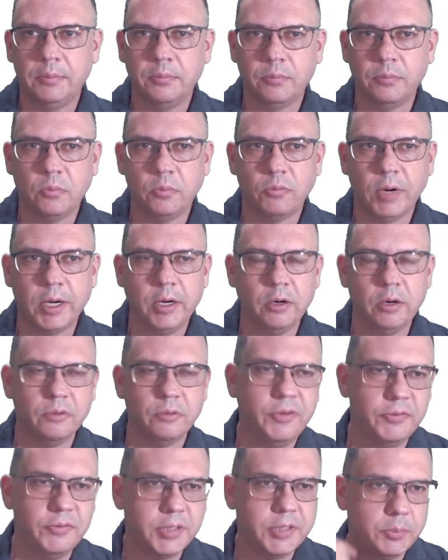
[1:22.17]
right here on the
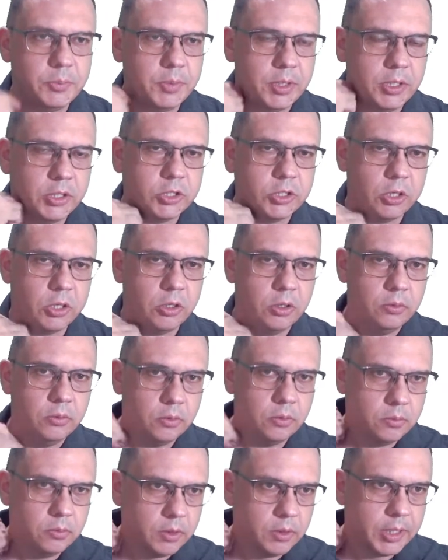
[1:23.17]
15-minute chart,
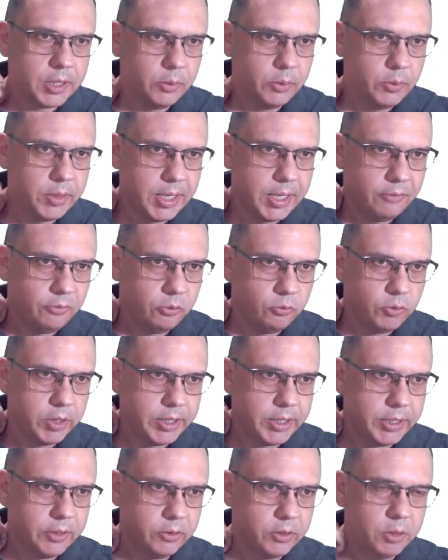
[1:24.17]
okay, we have a red
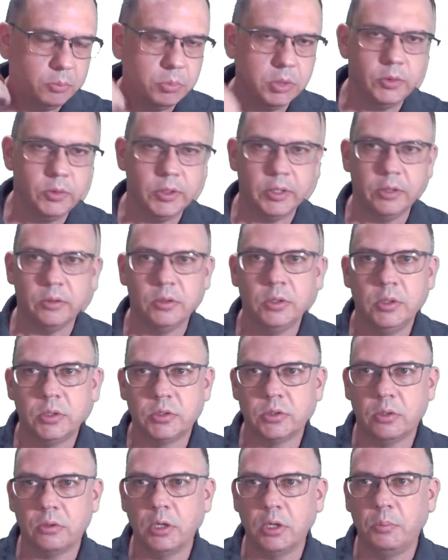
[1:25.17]
arrow and a blue arrow, so
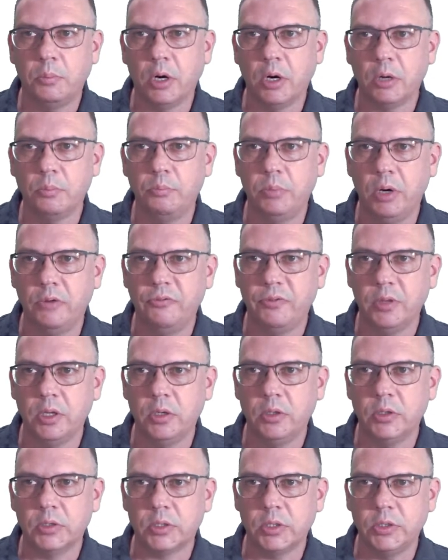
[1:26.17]
I'm going to mark both of
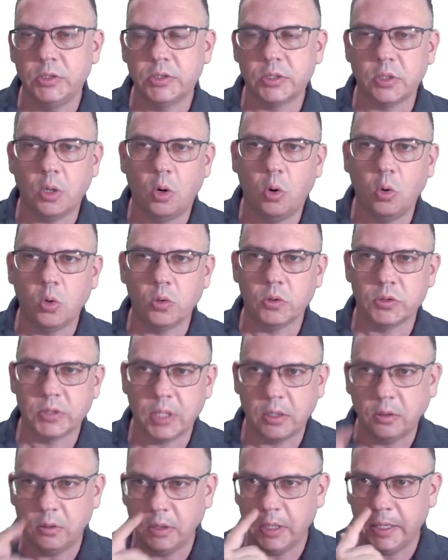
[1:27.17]
those using a
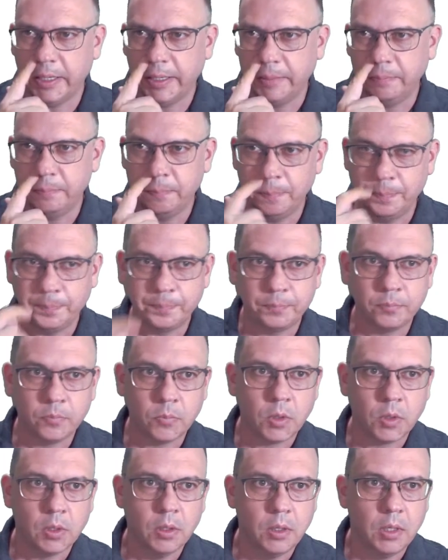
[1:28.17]
horizontal line.
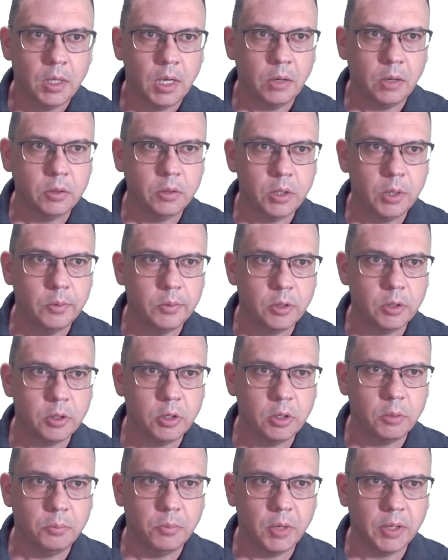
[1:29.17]
I'm going to come here, I'm
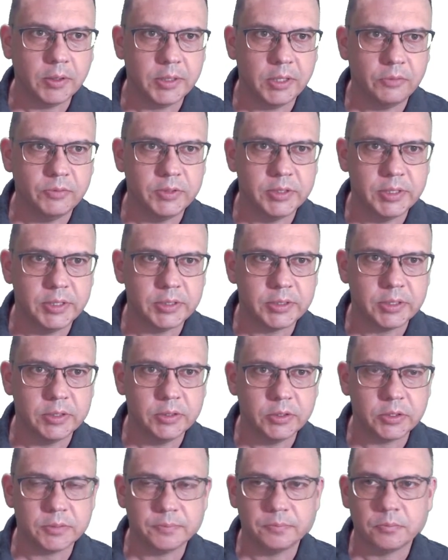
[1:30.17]
going to mark that
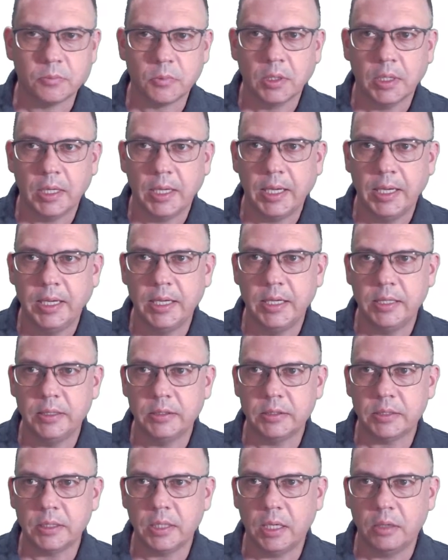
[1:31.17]
resistance, and
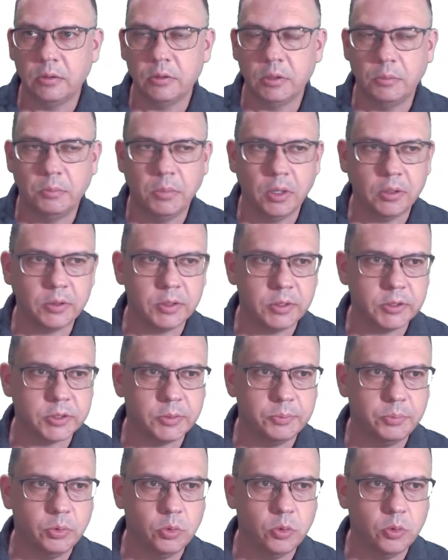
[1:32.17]
I'm going to mark the
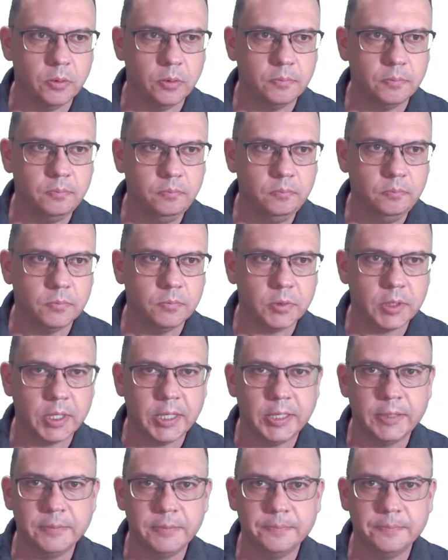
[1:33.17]
support. Okay,